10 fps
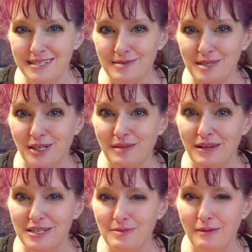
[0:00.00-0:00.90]
This is 30
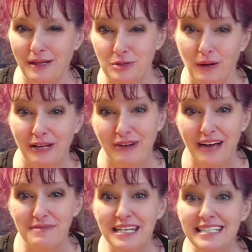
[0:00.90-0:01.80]
minutes, maybe about
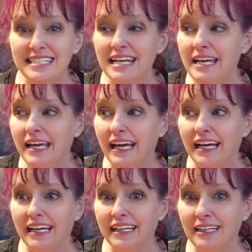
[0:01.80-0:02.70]
25 minutes.
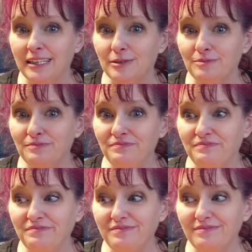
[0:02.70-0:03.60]
And
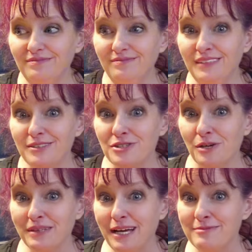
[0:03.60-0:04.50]
show
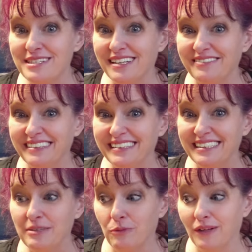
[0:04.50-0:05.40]
you what that one's done,
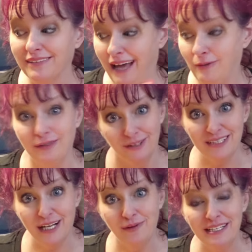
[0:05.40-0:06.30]
what that one
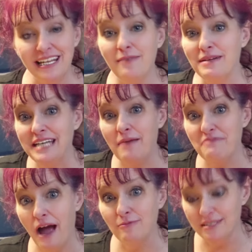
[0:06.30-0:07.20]
looks like when it's done. And by the time
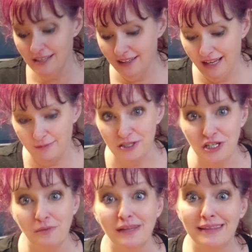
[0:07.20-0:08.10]
that one's done, I will
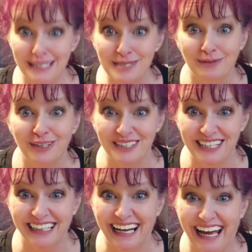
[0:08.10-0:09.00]
show you what this one looks
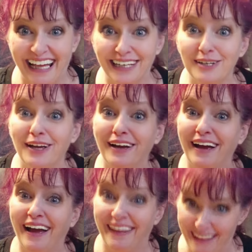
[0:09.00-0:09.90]
like again.
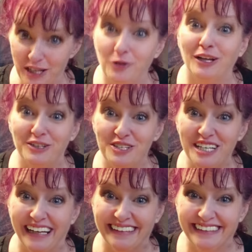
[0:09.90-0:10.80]
And then you'll
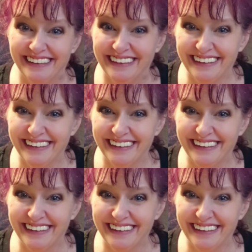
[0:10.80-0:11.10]
understand.